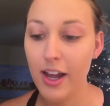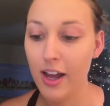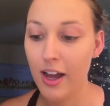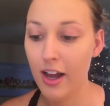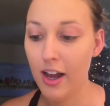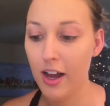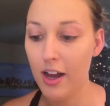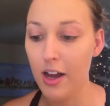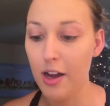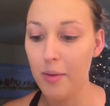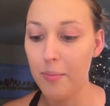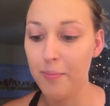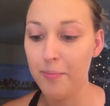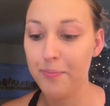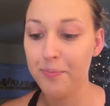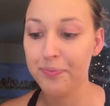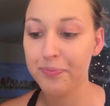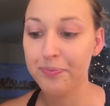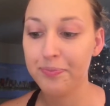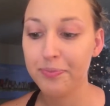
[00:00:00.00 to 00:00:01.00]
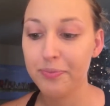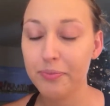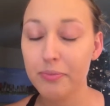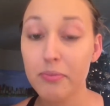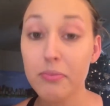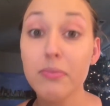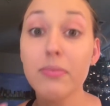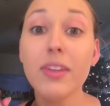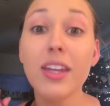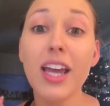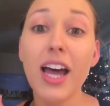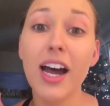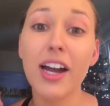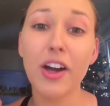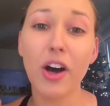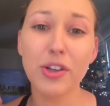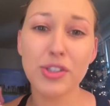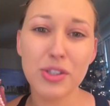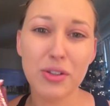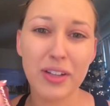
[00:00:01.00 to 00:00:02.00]
I
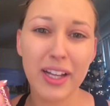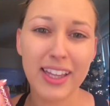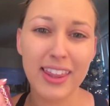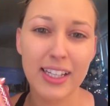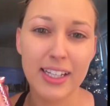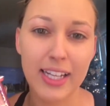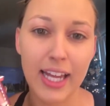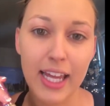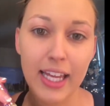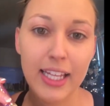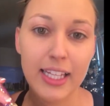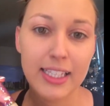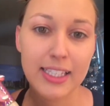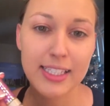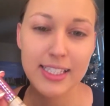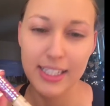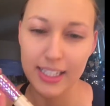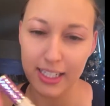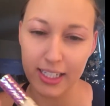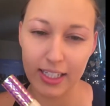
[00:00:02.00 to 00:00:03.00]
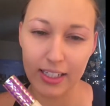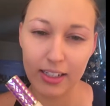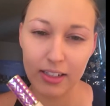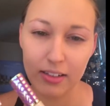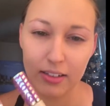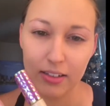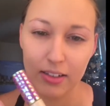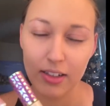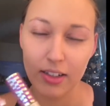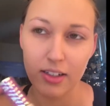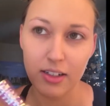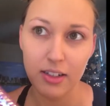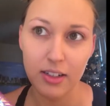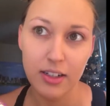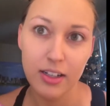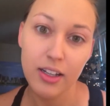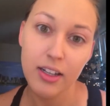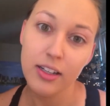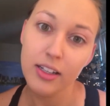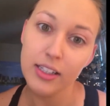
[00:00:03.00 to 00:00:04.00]
also like the Naked Skin
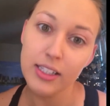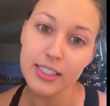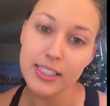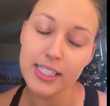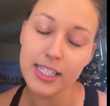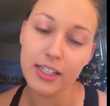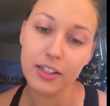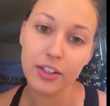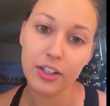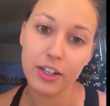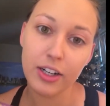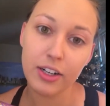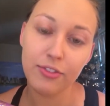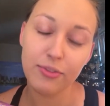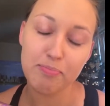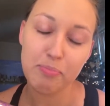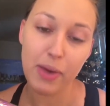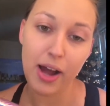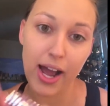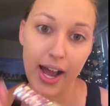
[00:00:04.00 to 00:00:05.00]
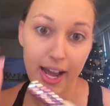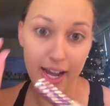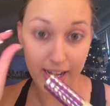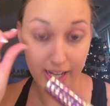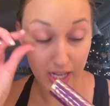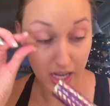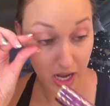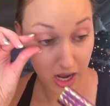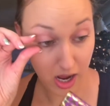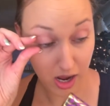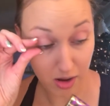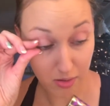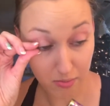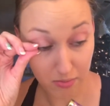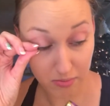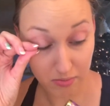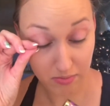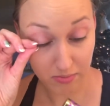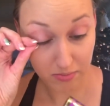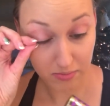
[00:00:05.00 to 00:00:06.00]
concealer by
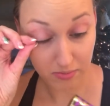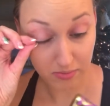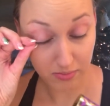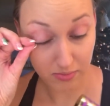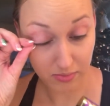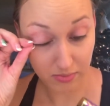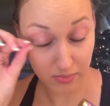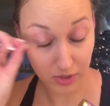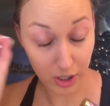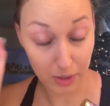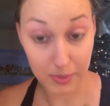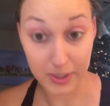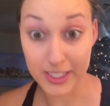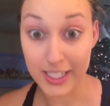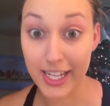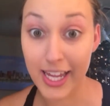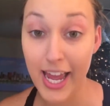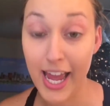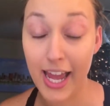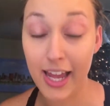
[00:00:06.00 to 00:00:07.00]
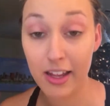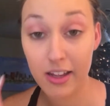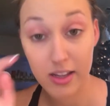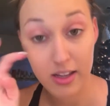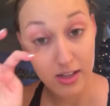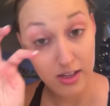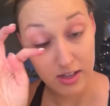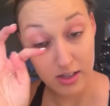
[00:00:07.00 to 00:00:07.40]
Urban Decay.